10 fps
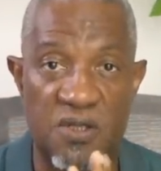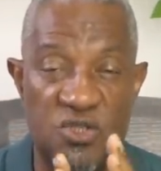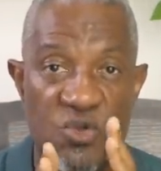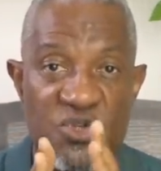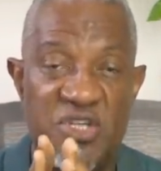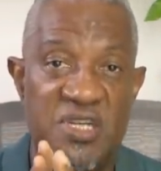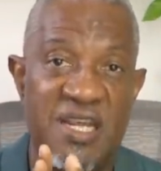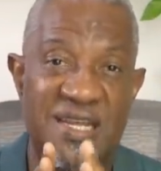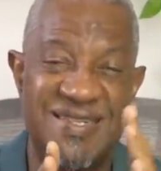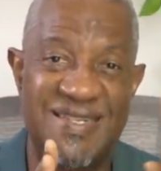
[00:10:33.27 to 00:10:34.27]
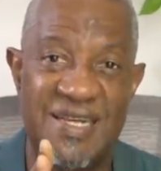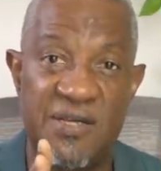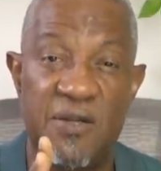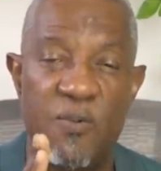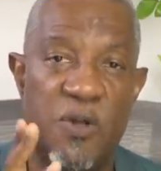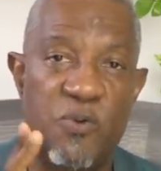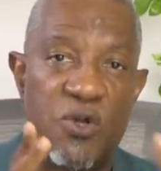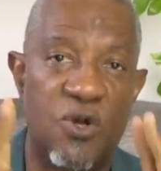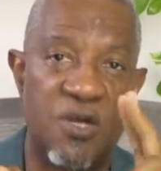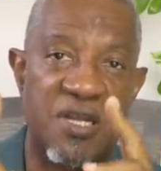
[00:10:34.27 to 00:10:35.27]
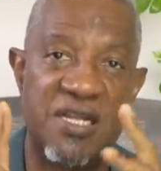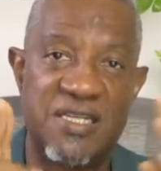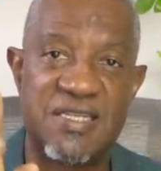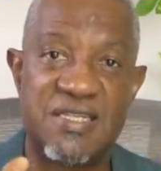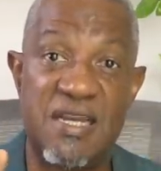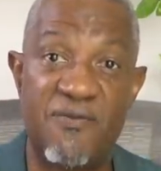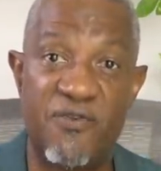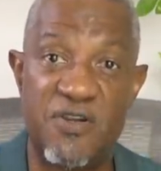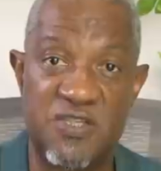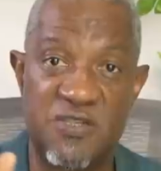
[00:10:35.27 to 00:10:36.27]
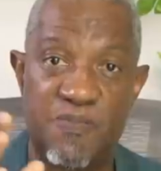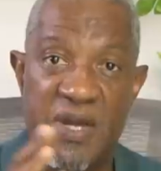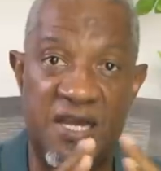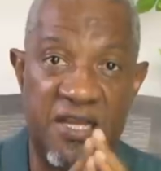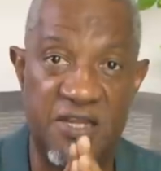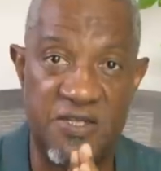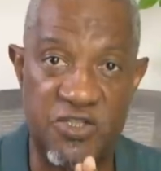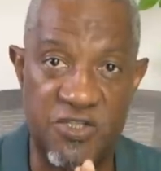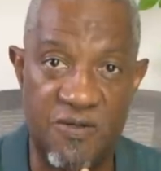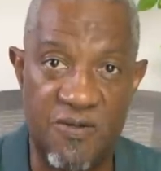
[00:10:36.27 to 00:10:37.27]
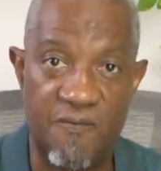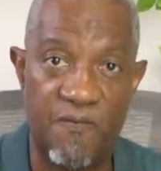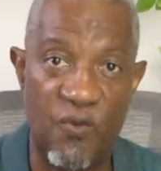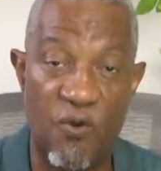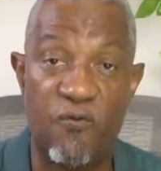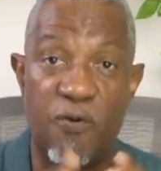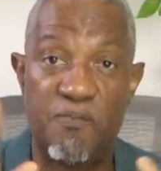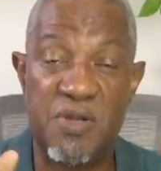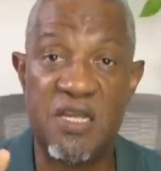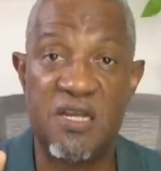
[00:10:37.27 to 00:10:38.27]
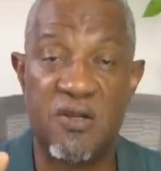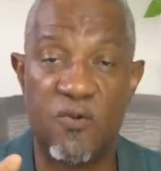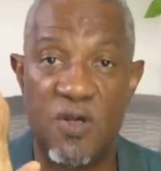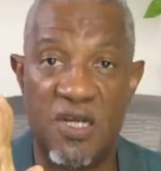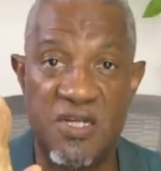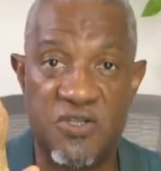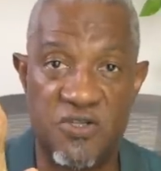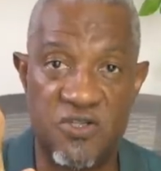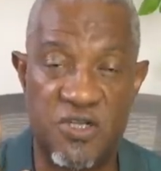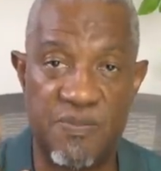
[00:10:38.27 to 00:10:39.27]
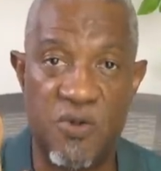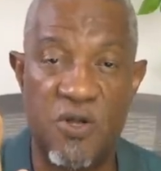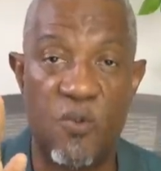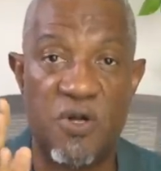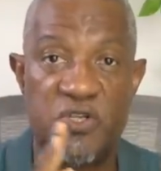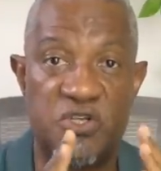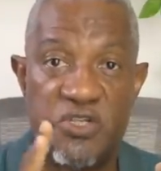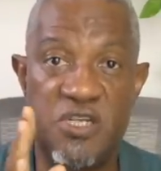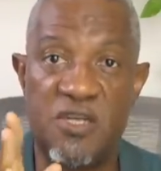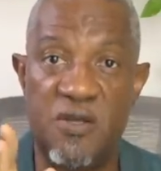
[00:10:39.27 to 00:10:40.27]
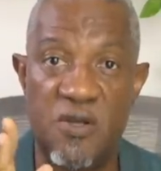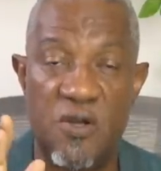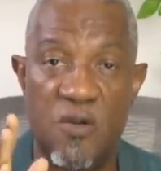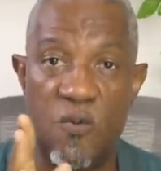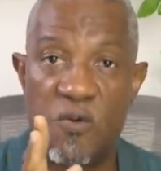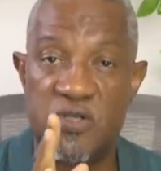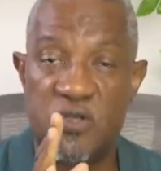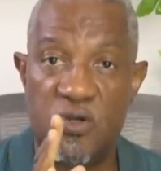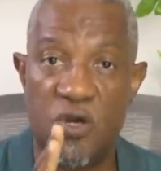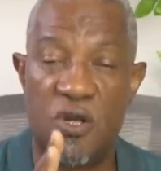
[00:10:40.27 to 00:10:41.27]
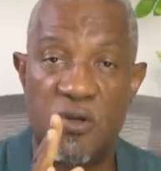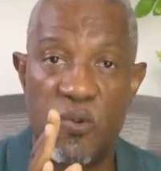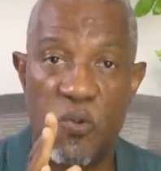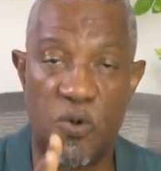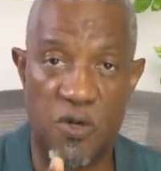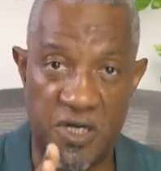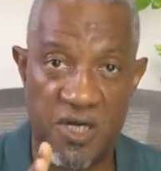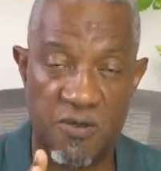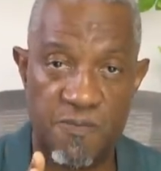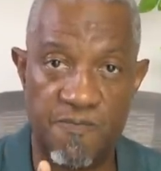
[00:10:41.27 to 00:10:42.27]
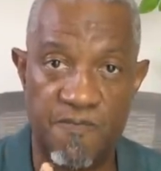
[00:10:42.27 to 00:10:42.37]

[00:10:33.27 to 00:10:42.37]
So she gets that, what you call that severance package for being in a relationship where she was not working.